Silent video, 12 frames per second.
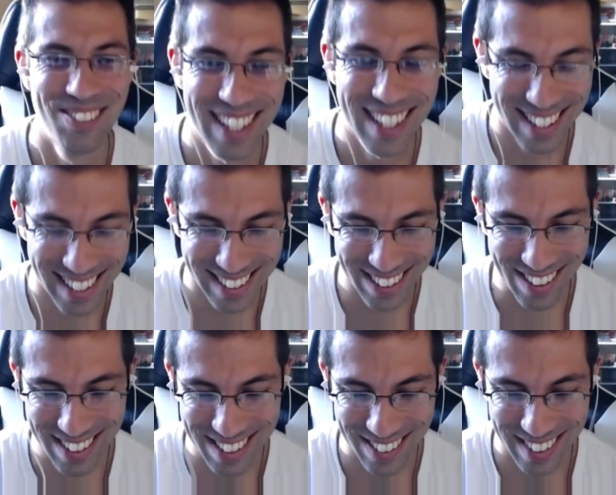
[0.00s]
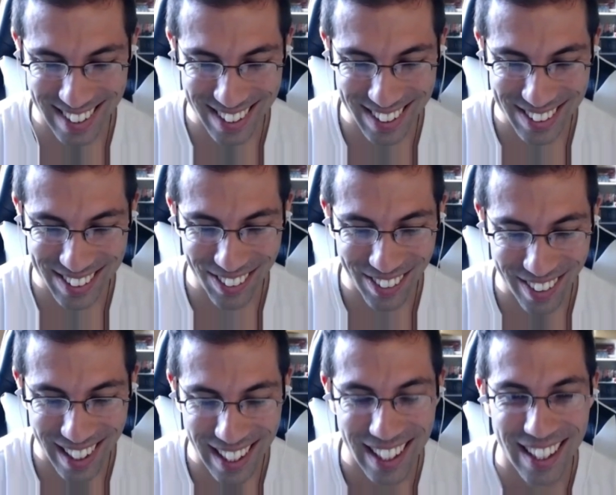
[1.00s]
man, that's awesome. That's a good
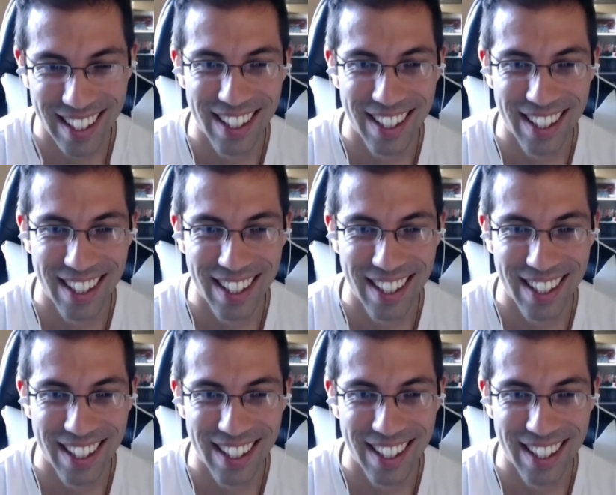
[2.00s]
story.